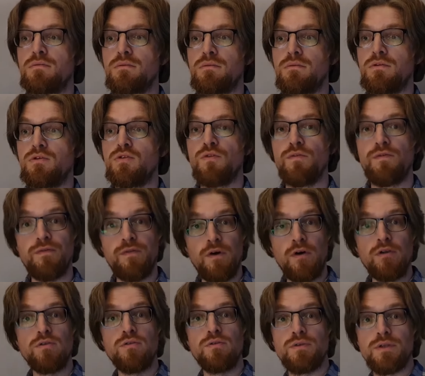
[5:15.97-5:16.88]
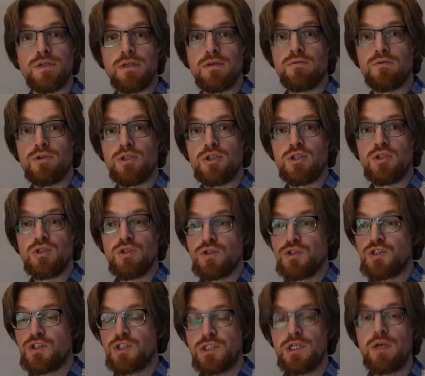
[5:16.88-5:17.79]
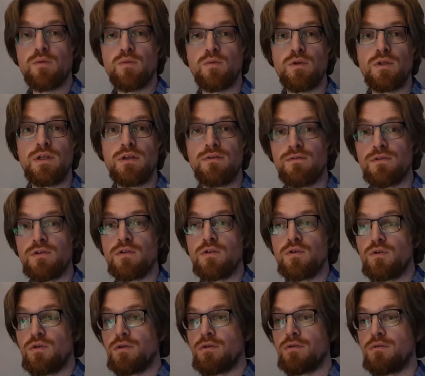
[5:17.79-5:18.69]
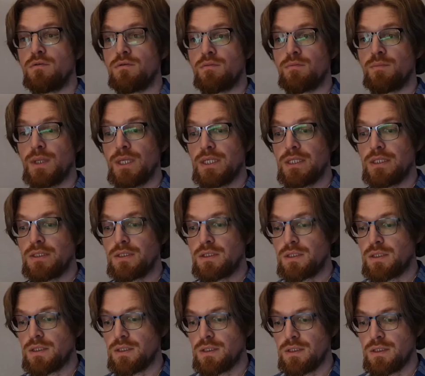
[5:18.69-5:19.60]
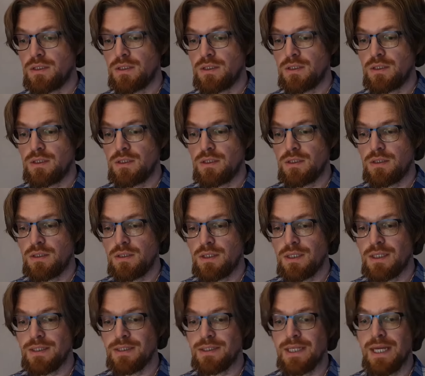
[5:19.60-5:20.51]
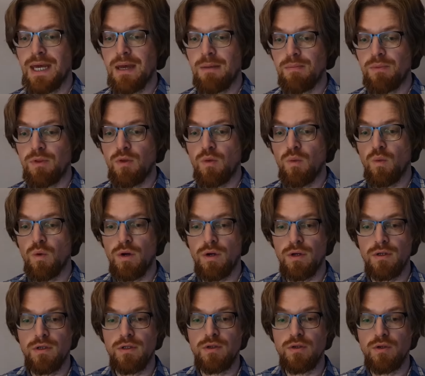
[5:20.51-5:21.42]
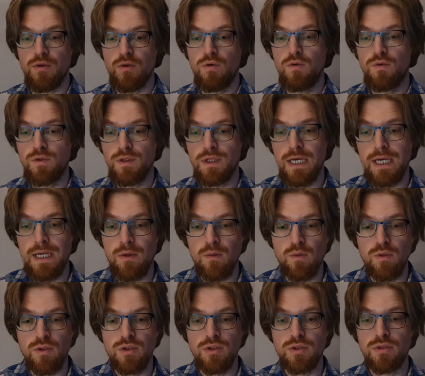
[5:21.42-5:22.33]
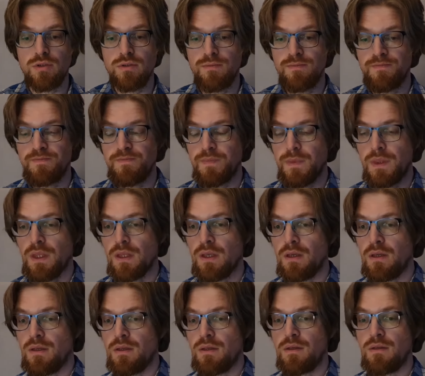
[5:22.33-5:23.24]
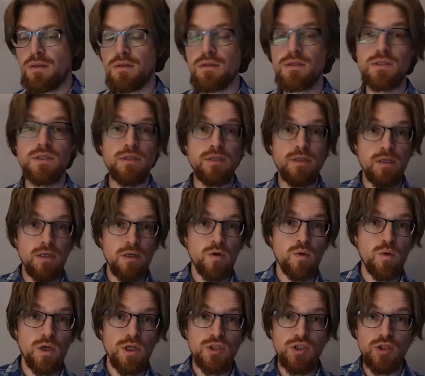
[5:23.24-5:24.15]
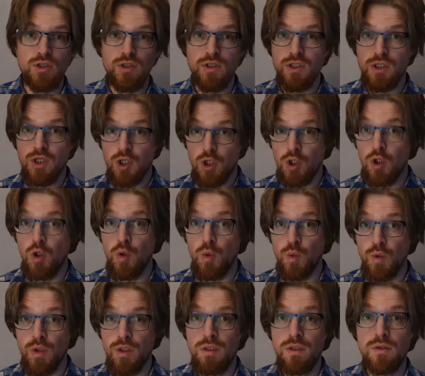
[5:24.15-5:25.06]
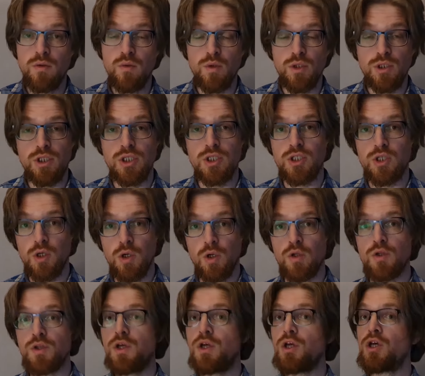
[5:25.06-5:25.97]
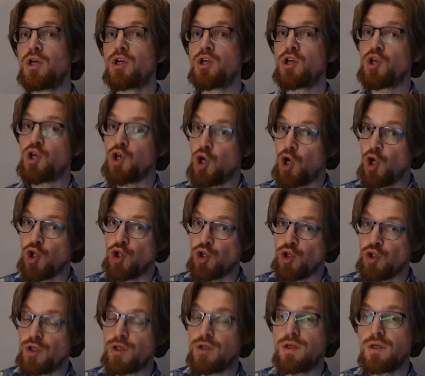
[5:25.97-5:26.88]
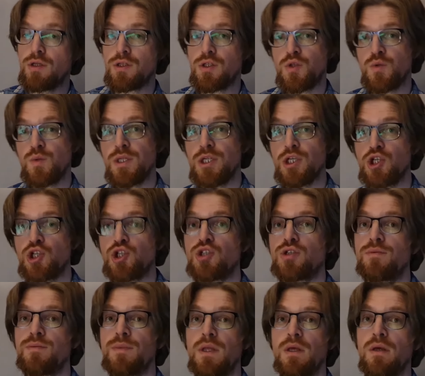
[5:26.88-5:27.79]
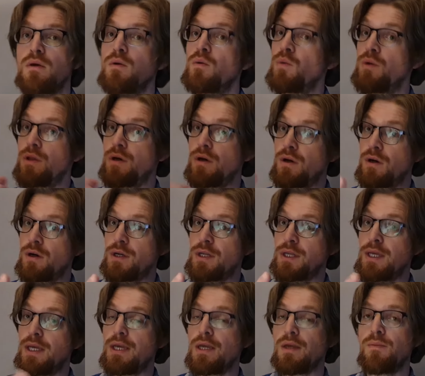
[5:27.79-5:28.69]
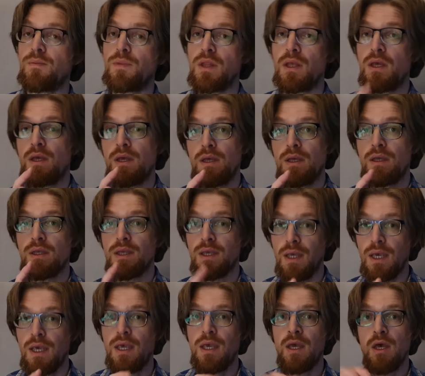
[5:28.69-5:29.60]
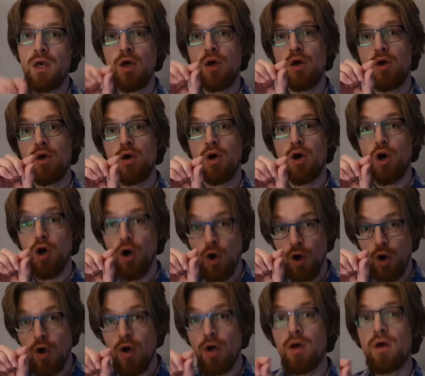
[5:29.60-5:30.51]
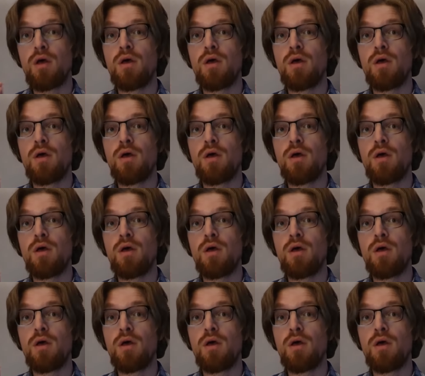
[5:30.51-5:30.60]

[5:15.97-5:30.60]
you follow the original sound even though you might adapt the word to your own language. The city in question is Cologne, which is called Köln in Swedish with a hard K. K-O